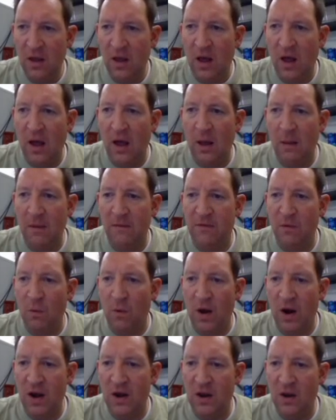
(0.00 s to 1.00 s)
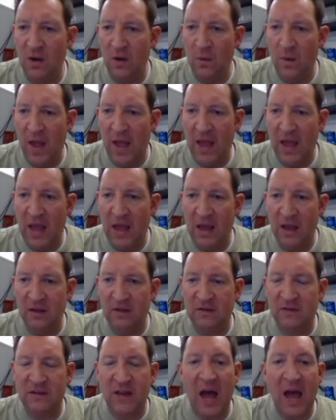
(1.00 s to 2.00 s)
If you want to do a
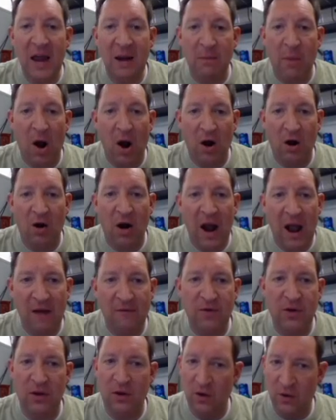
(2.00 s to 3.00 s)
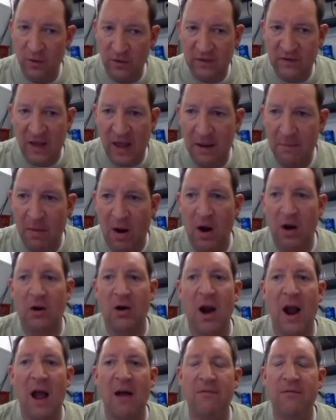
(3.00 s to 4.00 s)
sidebar graph, you can do a sidebar
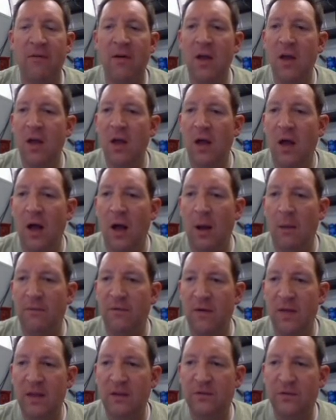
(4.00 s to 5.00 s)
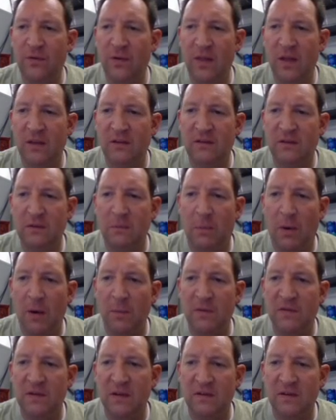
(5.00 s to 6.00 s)
graph. For this
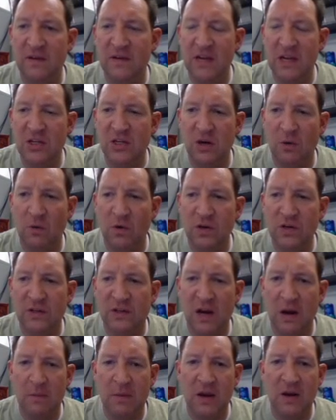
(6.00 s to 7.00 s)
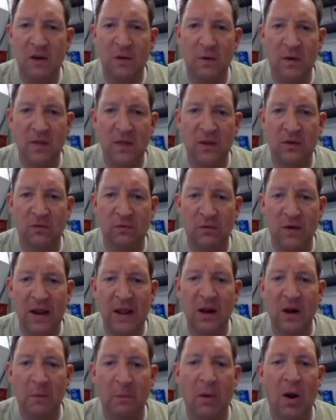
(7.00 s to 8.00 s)
purposes of teaching, we're just going to be doing this
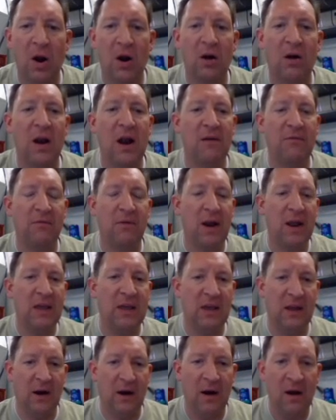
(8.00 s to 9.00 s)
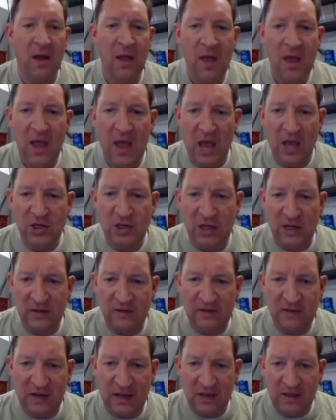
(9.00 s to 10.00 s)
regular bar graph right here. As you can
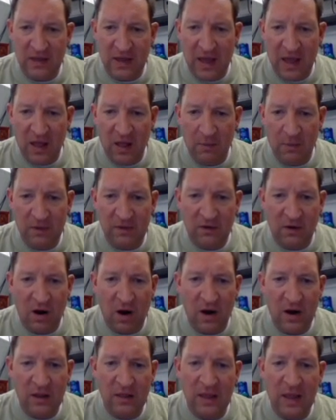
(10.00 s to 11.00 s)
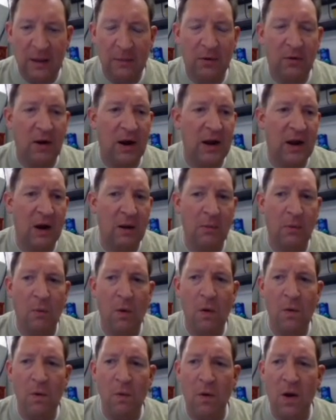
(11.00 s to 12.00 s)
see, the elements are already labeled right here. But
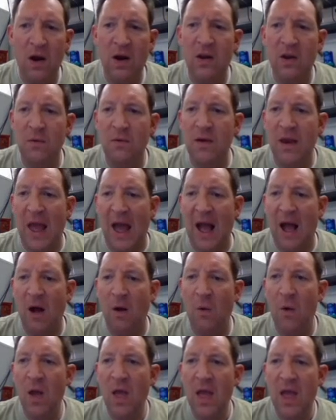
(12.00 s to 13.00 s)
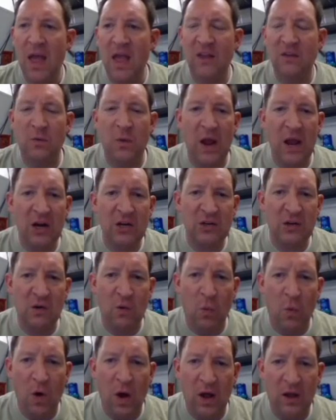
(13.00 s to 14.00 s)
what we want to do now is we actually
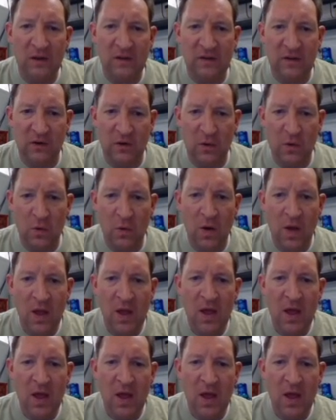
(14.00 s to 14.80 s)
want to